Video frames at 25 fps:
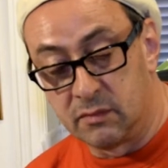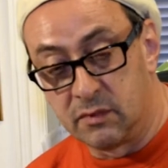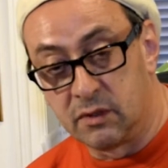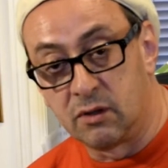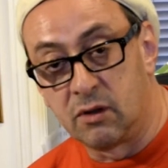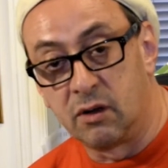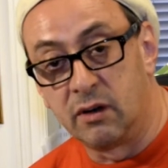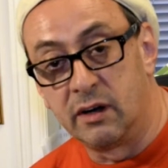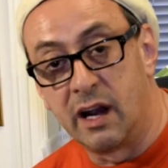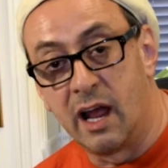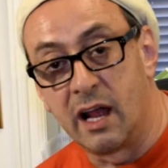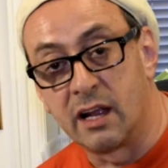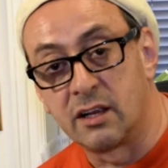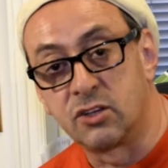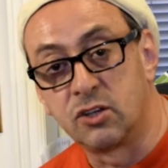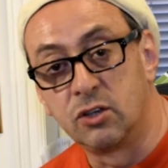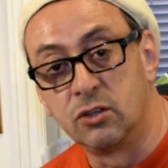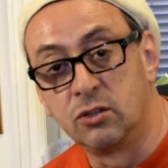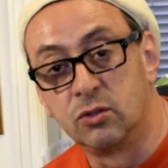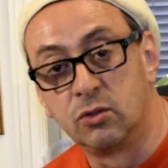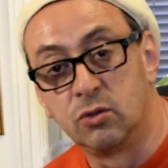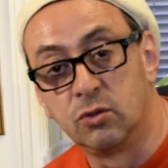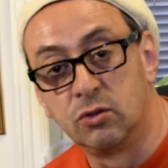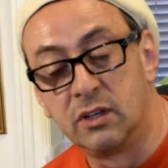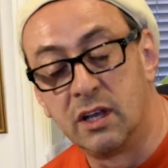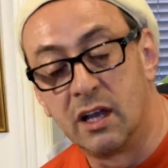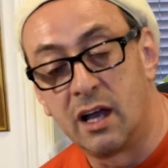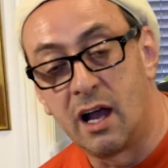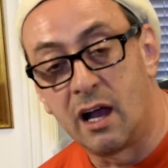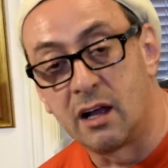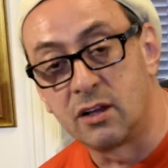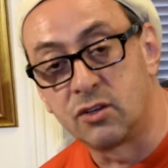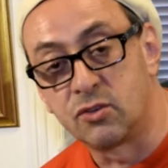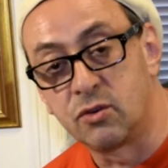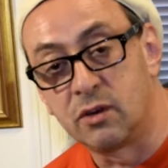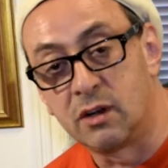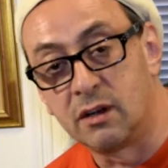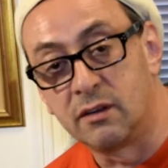connection to the
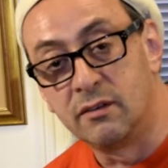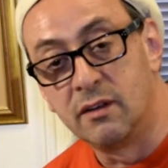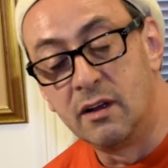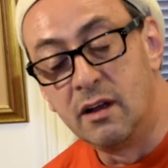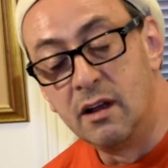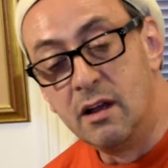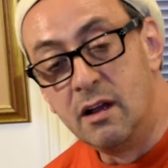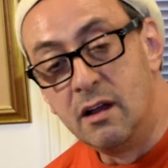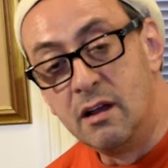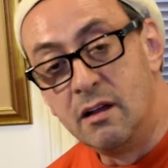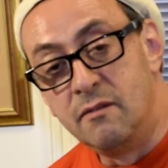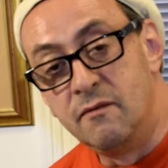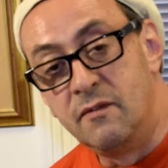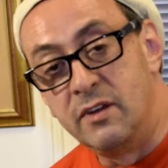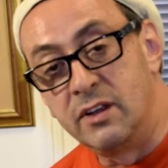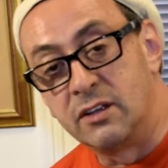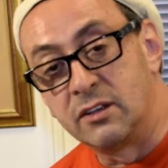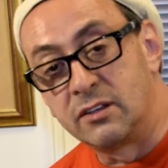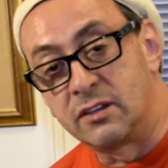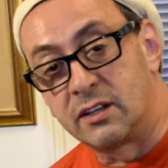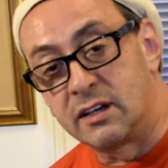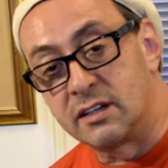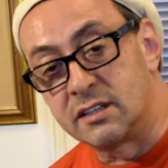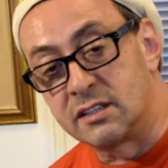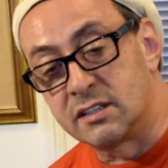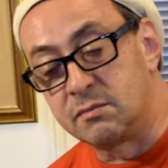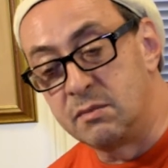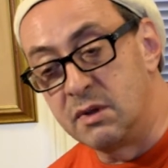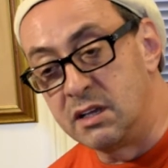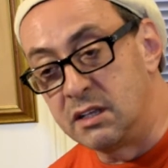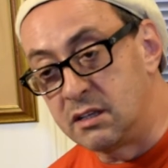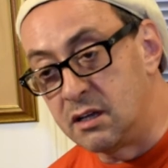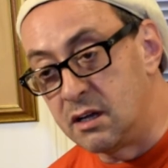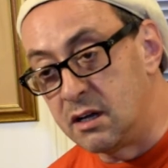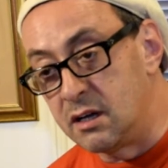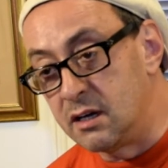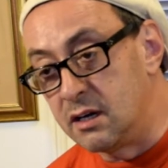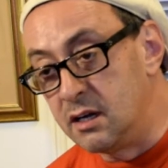actual video
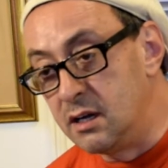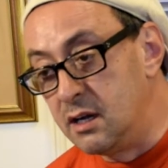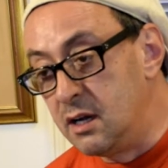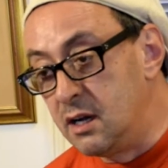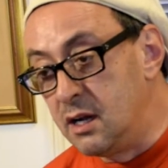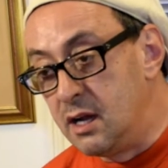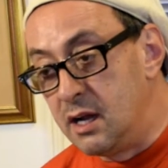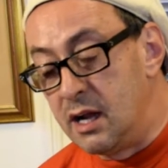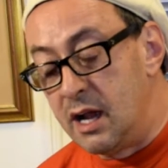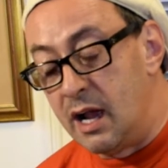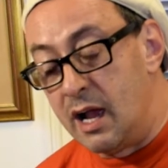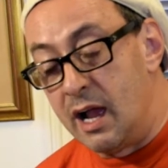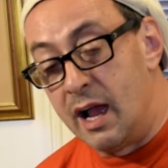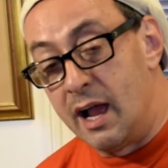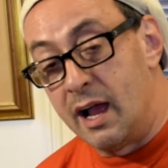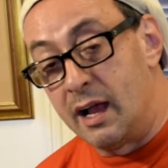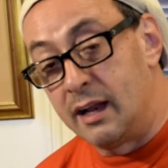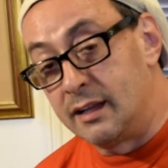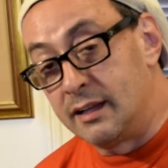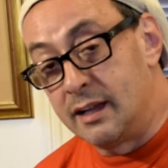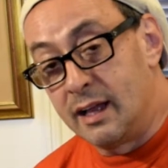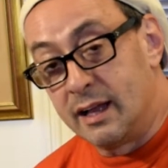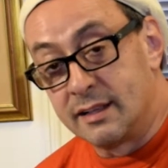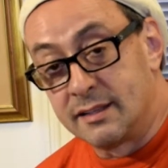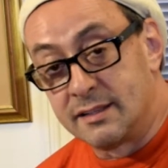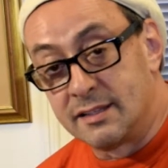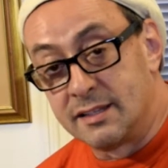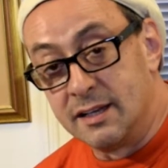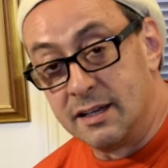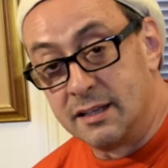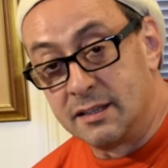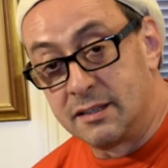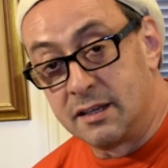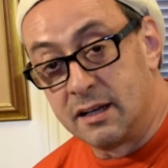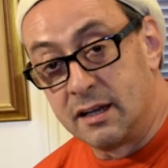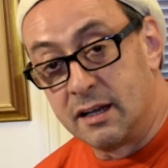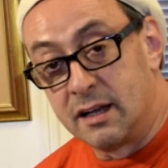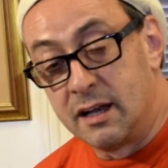transmitter, and that's it.